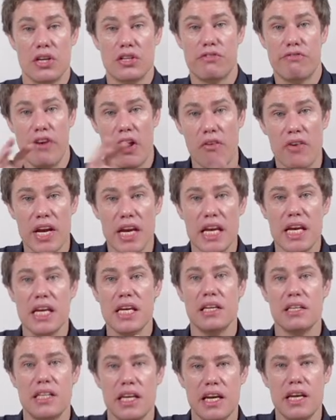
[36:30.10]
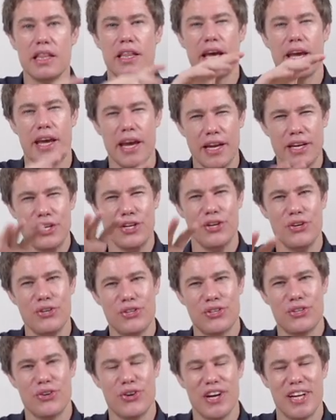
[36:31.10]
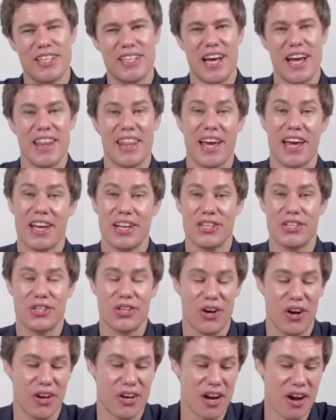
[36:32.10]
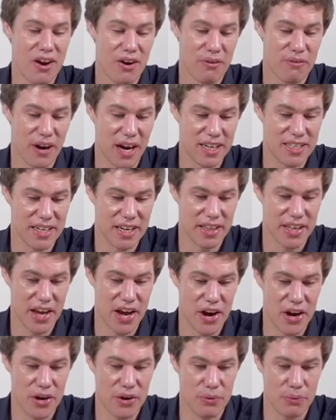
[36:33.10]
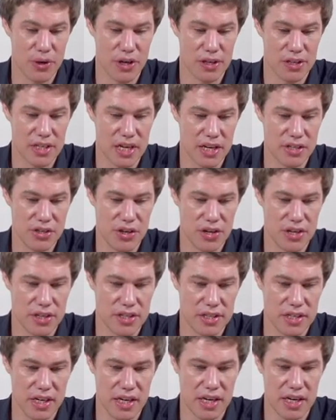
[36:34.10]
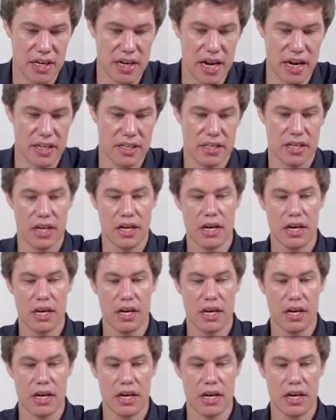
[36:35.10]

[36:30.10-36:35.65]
it's very easy, they get used to it, and they can start writing their own words. As you can see, it gets